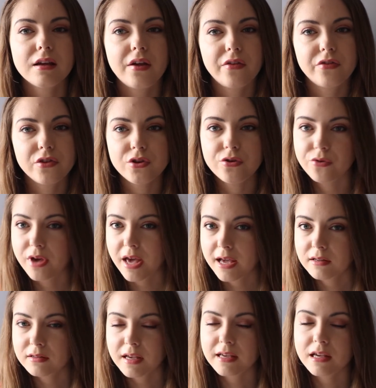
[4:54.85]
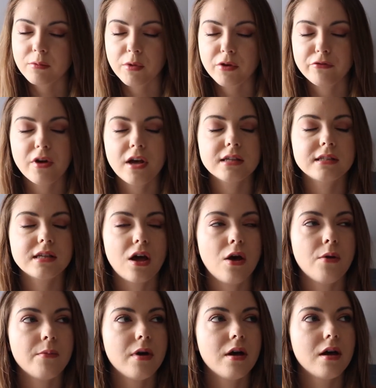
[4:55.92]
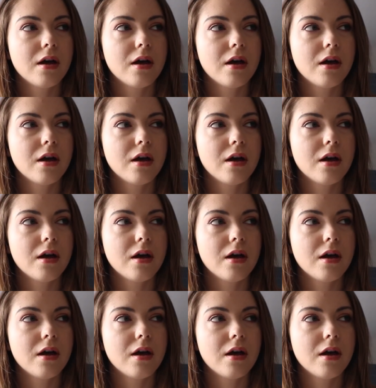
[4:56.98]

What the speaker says: in the UK taking my first term,